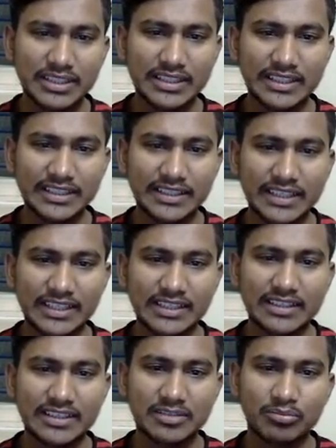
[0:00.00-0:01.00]
Here tile
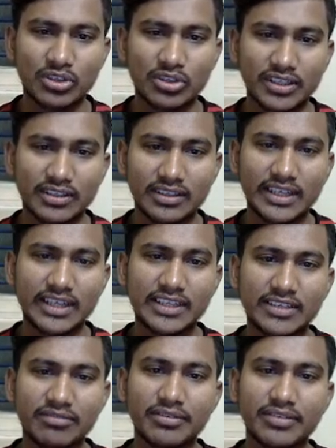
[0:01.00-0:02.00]
is smaller, right?
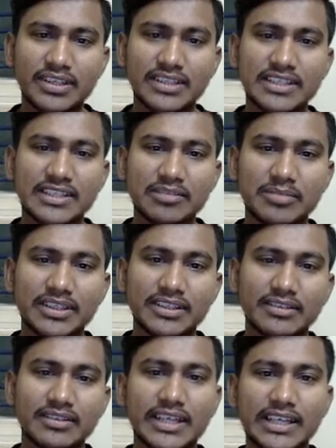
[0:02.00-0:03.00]
15 centimeter
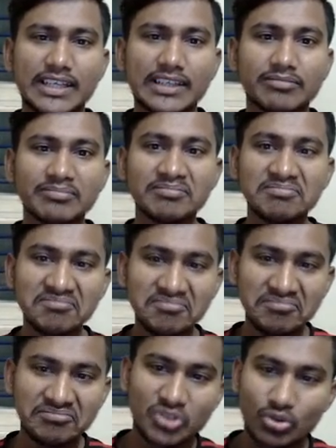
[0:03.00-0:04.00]
tile.
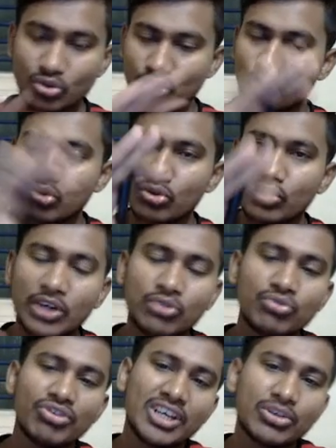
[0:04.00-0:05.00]
So now
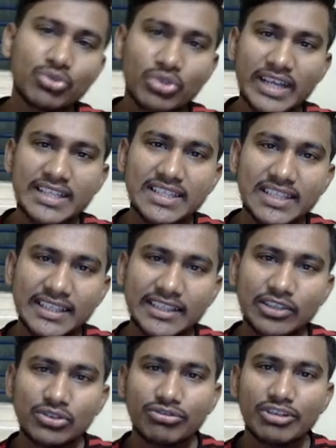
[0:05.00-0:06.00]
we have to cancel it
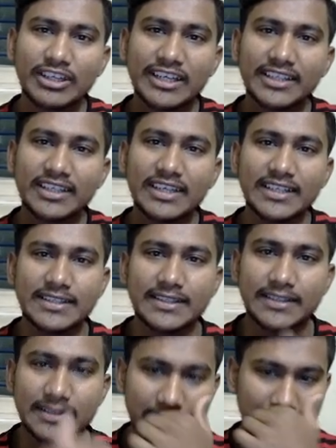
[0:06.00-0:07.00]
out. We will get the answer,
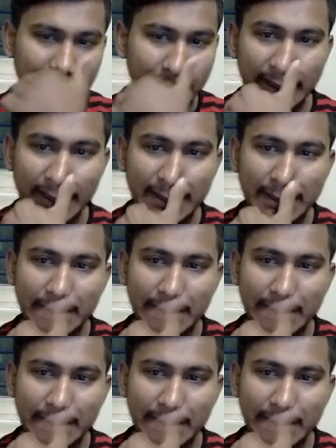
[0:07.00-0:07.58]
right?